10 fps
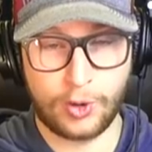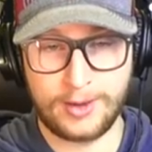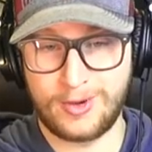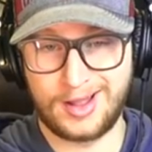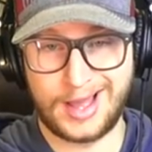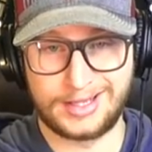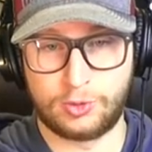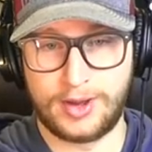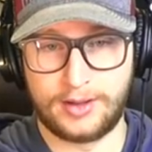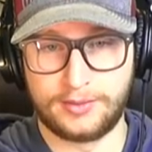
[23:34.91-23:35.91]
quite well
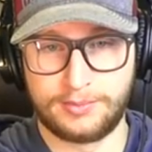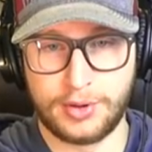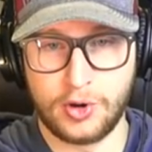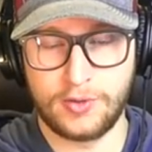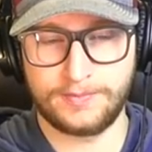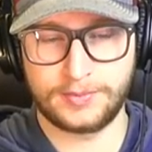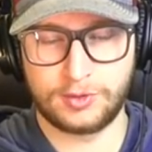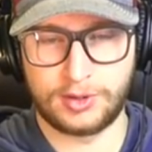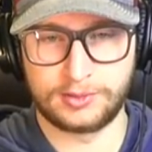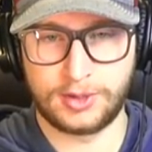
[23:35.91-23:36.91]
as well. Boom.
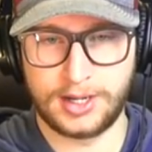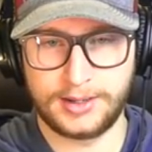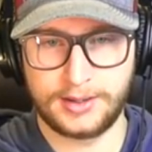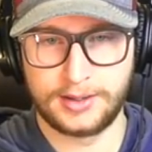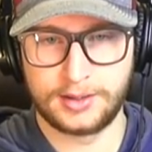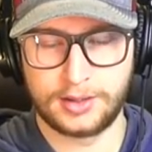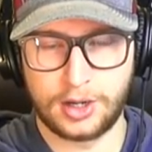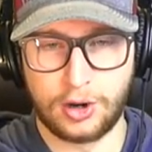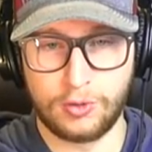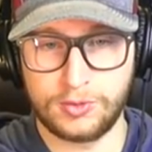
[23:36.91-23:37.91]

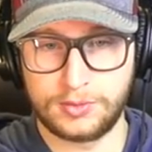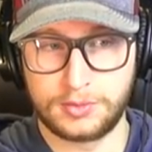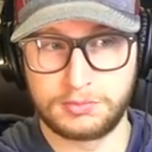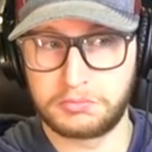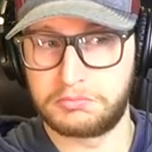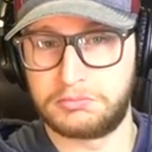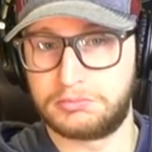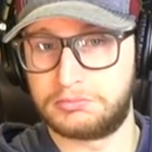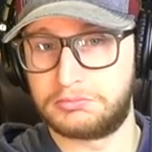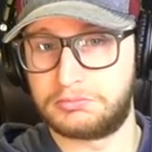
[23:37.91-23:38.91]
1-1. Oh.
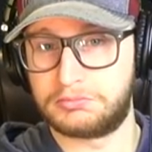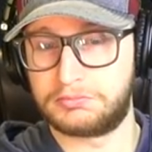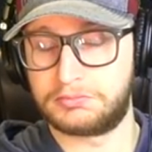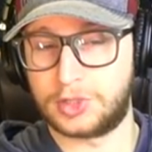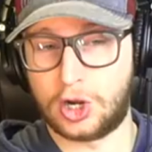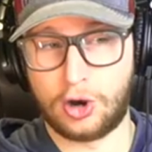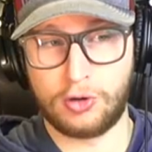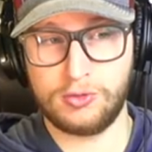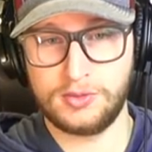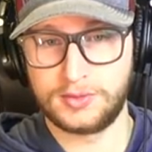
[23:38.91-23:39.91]

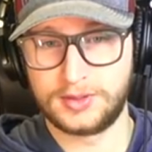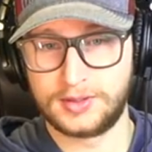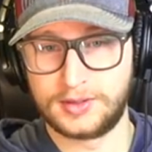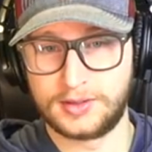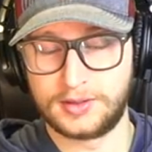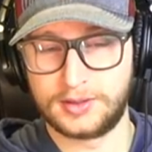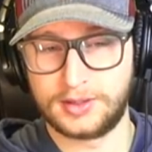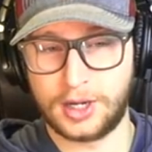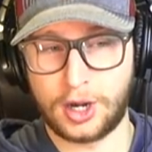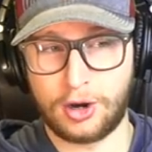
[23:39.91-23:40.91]
Oh. Well,
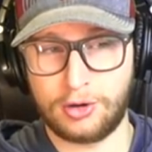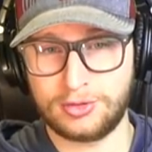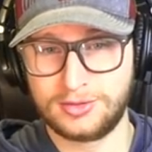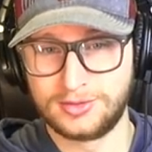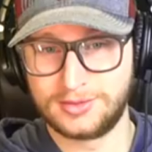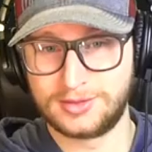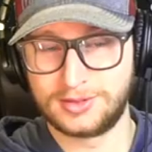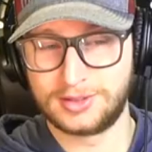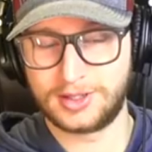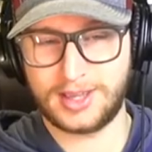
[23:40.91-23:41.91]
let's take some of the
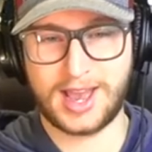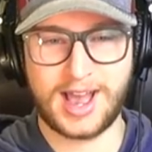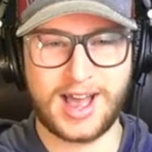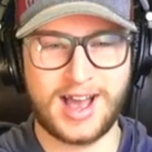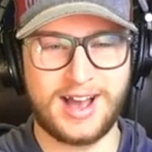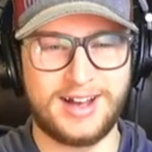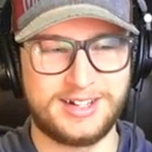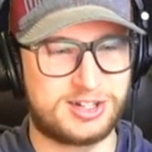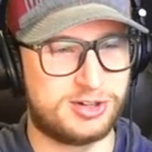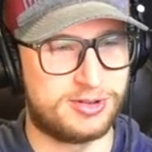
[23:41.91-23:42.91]
final scores. Yeah,
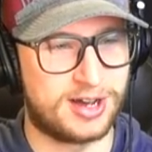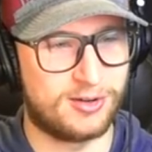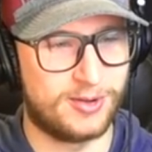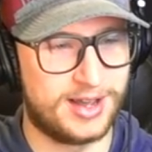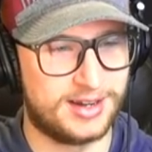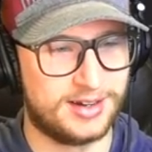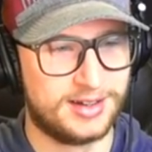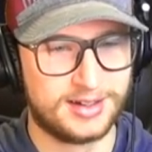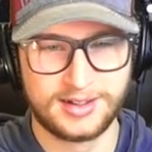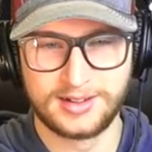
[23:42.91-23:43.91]
shootout win.
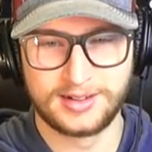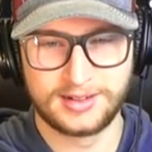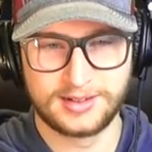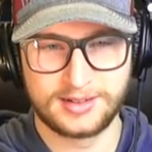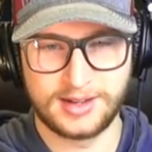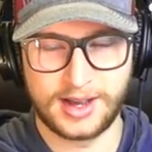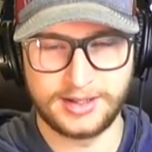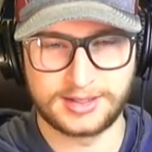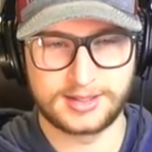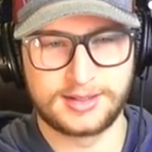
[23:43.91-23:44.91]

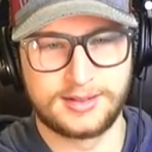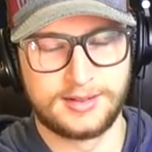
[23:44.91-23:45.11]
Nice.